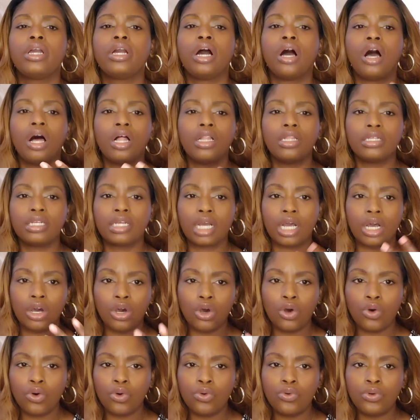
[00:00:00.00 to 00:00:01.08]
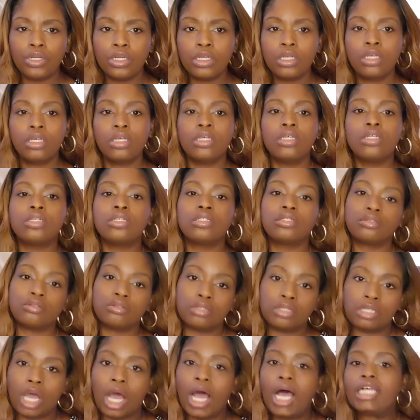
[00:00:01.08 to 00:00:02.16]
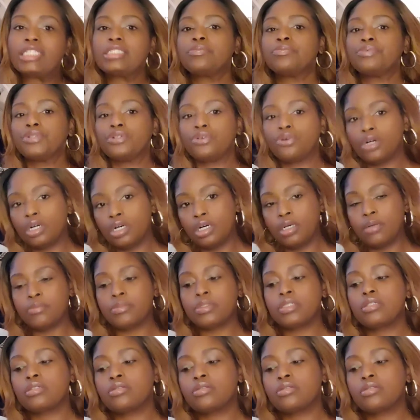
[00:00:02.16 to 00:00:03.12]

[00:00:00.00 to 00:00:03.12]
calling a code, the hospital comes.